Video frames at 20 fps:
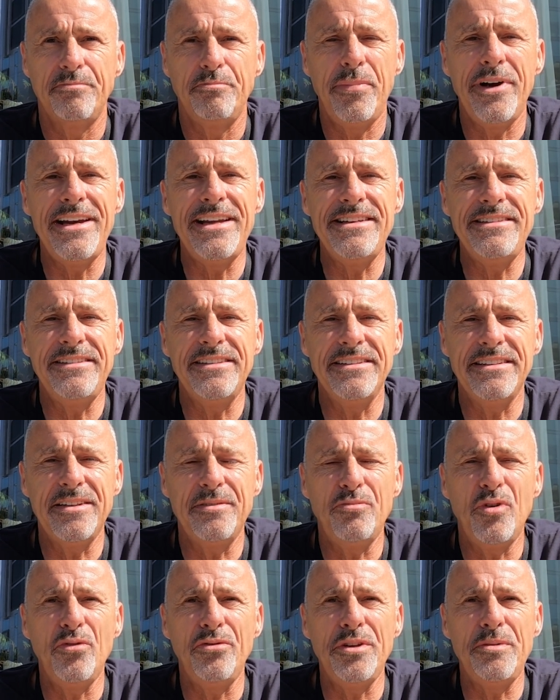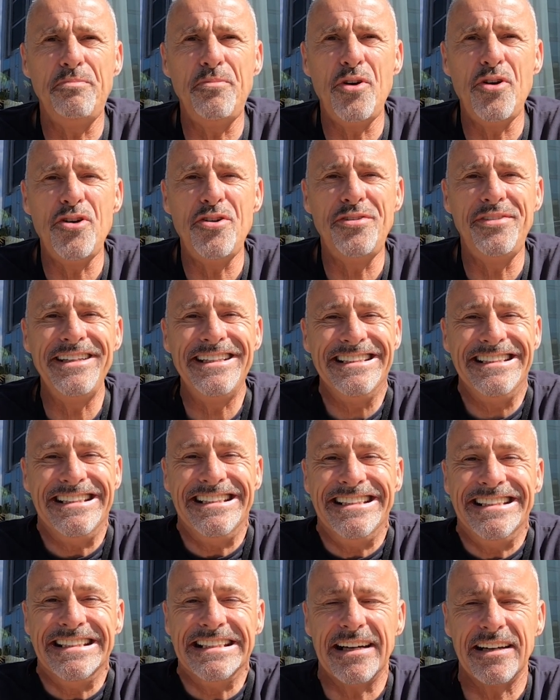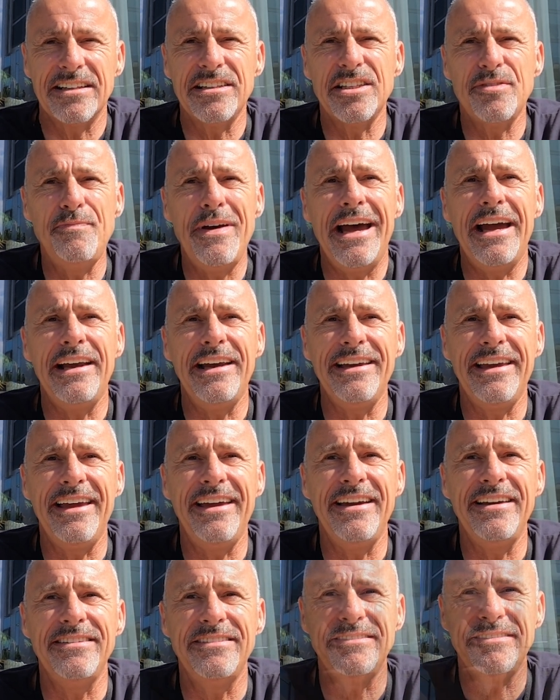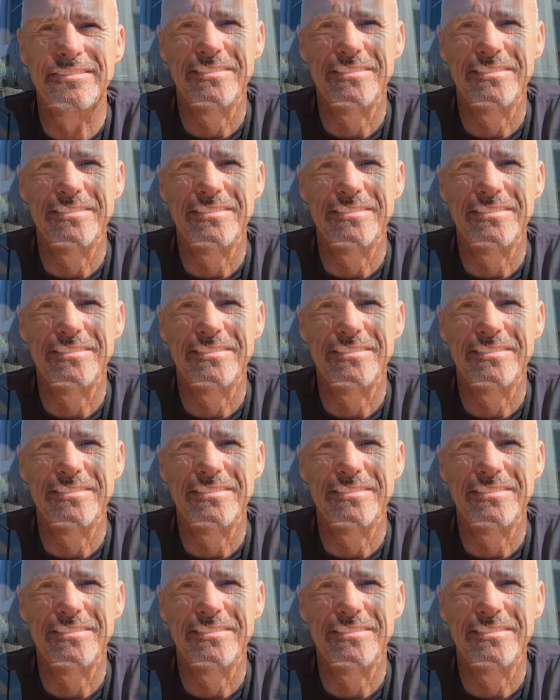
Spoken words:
Brilliant, over the moon, can smile again.